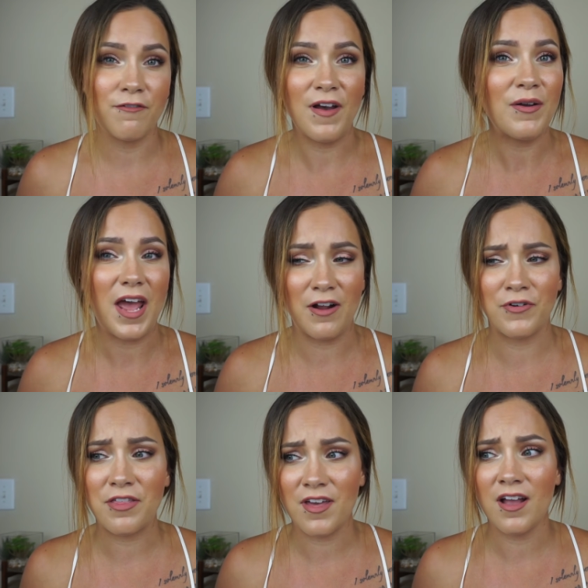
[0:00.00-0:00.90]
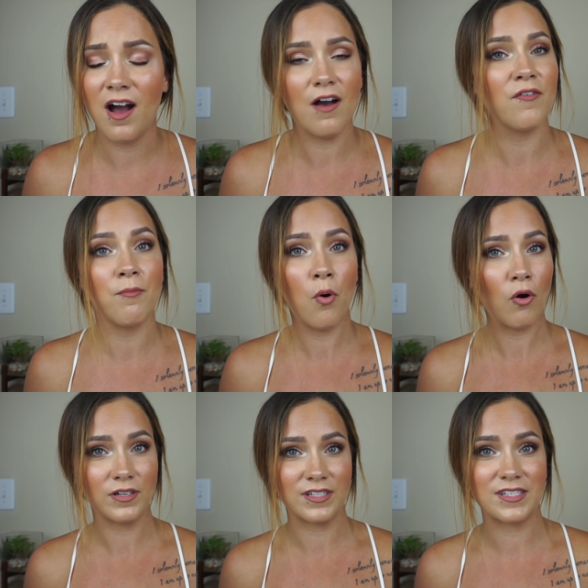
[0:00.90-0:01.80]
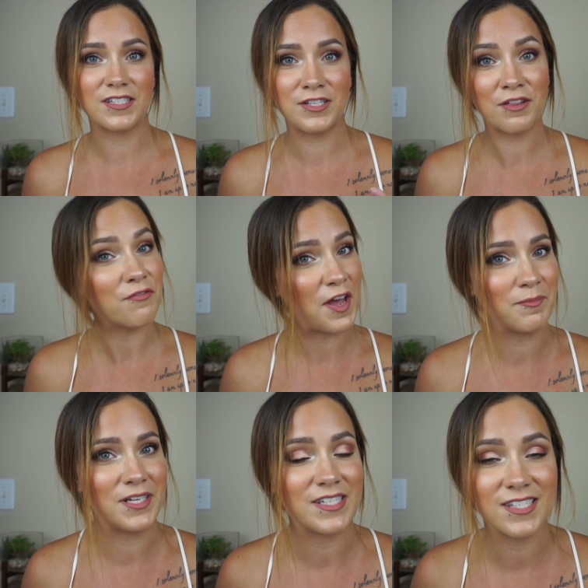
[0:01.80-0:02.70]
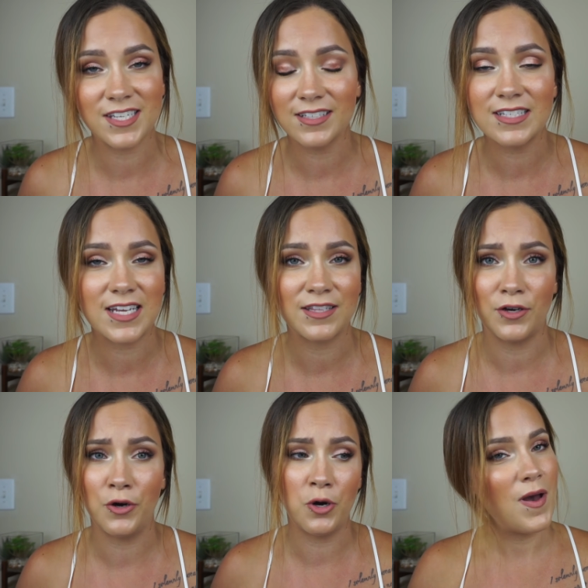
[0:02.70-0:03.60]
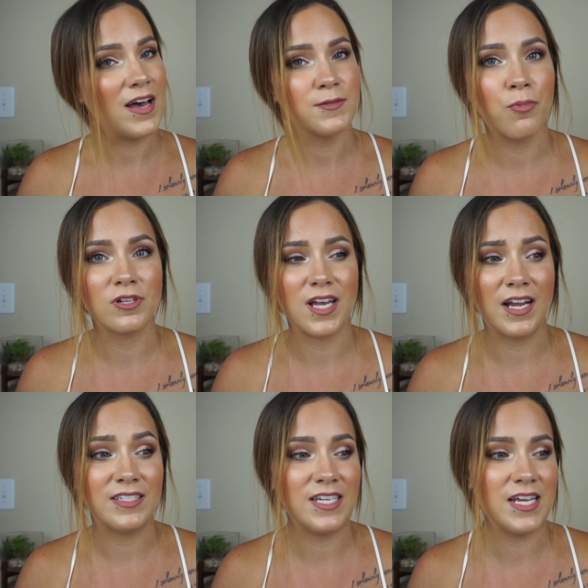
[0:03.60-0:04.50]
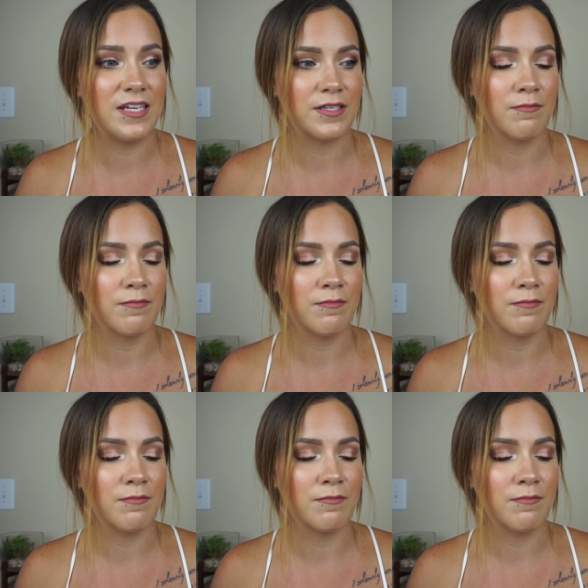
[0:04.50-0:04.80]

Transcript: They found everything of importance to the family still inside the home. Passports, IDs,